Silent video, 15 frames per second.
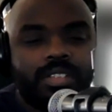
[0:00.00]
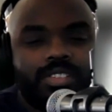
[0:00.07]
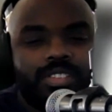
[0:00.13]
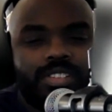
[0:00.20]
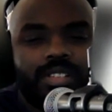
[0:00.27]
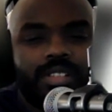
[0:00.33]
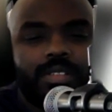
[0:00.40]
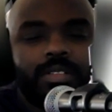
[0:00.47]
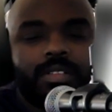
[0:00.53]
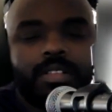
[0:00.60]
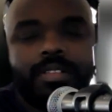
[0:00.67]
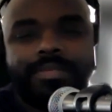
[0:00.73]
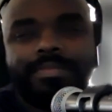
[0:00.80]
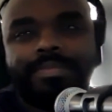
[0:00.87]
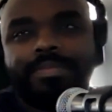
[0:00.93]
So
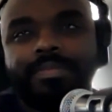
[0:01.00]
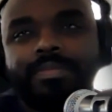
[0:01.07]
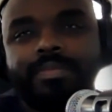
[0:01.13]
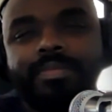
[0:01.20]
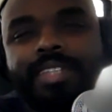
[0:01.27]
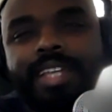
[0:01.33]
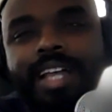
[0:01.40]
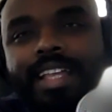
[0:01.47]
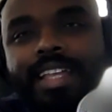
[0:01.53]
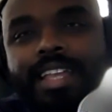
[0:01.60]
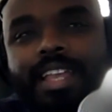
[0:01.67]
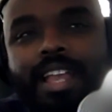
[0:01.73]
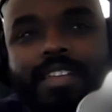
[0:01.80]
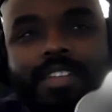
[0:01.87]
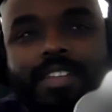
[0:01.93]
I
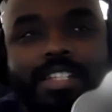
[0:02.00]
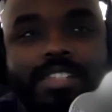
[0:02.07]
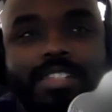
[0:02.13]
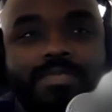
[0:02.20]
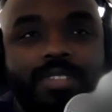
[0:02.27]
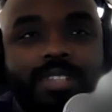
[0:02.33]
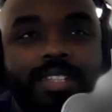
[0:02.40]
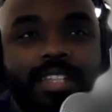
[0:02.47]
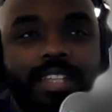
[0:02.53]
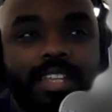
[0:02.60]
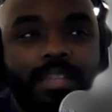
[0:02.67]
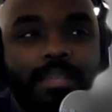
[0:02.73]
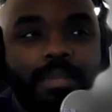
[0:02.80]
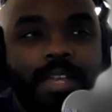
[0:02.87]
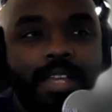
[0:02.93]
just really can't
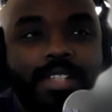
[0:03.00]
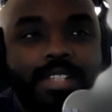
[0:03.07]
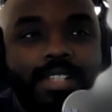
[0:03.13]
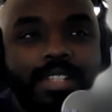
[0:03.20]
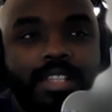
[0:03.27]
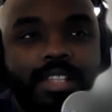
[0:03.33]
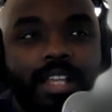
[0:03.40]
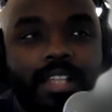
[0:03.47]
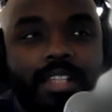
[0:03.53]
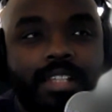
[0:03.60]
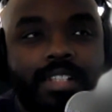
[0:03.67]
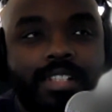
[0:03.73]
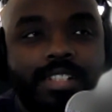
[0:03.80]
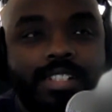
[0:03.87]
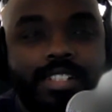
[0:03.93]
imagine like
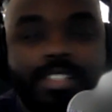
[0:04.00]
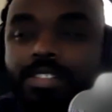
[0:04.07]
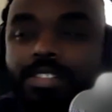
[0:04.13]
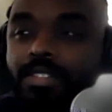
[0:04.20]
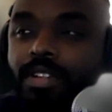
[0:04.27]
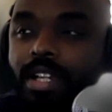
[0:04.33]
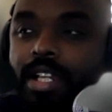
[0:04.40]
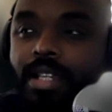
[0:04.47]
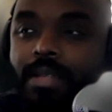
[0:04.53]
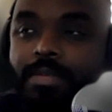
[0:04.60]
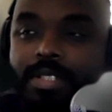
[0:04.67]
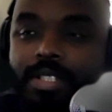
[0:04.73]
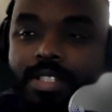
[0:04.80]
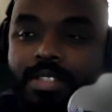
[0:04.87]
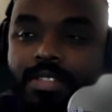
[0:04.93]
Dungeness crabs
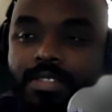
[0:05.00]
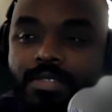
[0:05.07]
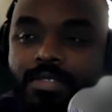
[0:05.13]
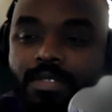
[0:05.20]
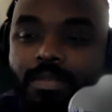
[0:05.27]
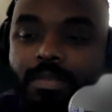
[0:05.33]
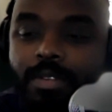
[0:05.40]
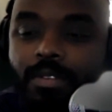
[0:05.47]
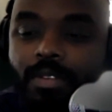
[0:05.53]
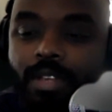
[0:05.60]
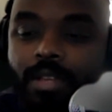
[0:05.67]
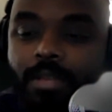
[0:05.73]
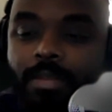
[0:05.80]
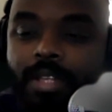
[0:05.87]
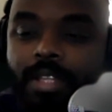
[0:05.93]
just swimming
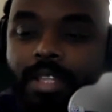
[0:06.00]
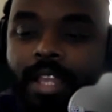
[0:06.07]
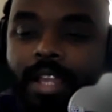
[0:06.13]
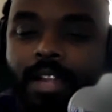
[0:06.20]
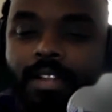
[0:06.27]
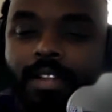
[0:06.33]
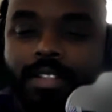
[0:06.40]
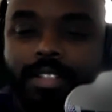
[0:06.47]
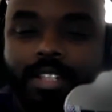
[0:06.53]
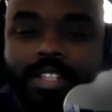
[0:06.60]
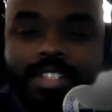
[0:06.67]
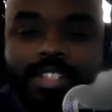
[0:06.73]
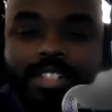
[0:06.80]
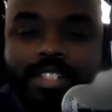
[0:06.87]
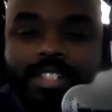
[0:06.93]
around, but like are
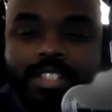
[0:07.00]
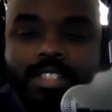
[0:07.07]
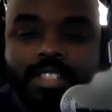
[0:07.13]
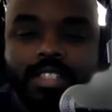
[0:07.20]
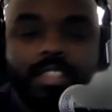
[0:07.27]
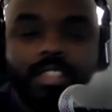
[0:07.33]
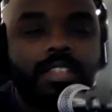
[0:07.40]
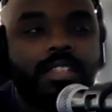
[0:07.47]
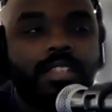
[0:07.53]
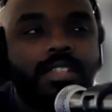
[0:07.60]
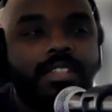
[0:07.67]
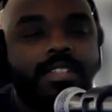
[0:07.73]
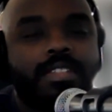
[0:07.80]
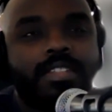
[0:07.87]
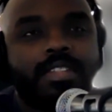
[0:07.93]
Dungeness
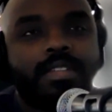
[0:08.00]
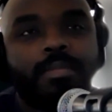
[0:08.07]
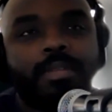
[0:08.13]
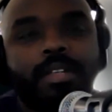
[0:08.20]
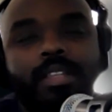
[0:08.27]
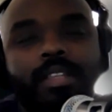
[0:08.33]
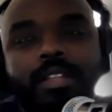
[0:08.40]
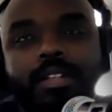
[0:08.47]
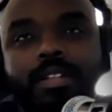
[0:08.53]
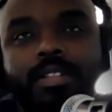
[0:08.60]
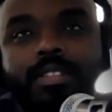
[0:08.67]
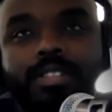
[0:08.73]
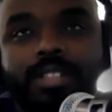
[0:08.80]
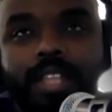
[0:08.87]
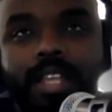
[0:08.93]
similar
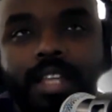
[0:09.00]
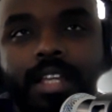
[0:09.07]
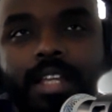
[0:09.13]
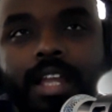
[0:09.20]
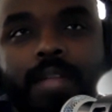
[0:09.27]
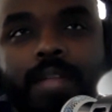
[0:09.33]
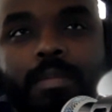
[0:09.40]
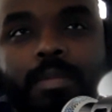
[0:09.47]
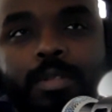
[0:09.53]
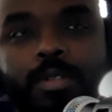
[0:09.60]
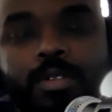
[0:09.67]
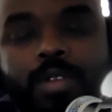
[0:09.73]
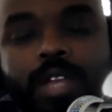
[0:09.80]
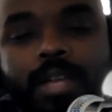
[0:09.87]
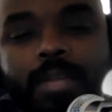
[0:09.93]
to like our blue
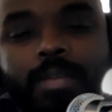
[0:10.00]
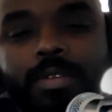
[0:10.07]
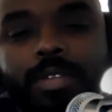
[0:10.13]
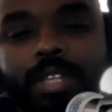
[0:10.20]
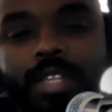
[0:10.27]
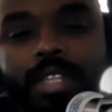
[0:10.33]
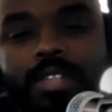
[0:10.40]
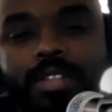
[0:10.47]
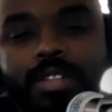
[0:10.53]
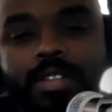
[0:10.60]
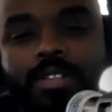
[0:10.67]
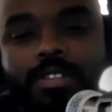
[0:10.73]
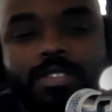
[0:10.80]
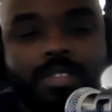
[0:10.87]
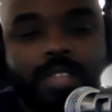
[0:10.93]
crab on the East
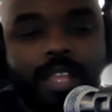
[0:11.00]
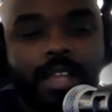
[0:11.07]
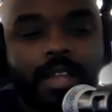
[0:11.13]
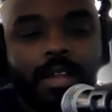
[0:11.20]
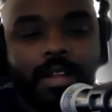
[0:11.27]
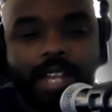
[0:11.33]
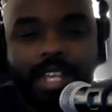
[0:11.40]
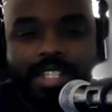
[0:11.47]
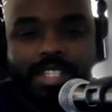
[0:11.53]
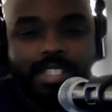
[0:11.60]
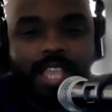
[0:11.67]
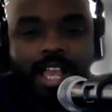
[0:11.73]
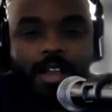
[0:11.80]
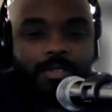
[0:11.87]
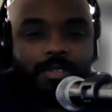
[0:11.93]
Coast? Like are they just
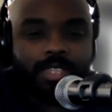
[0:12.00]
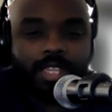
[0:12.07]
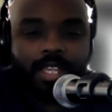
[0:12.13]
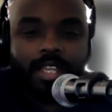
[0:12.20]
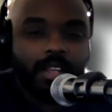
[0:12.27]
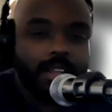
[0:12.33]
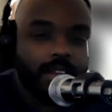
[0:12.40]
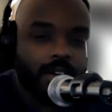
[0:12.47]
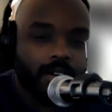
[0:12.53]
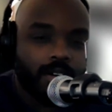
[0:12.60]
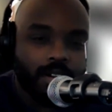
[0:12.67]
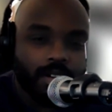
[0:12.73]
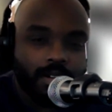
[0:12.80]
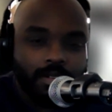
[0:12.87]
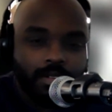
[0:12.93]
out there,
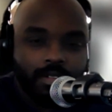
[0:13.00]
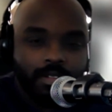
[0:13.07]
or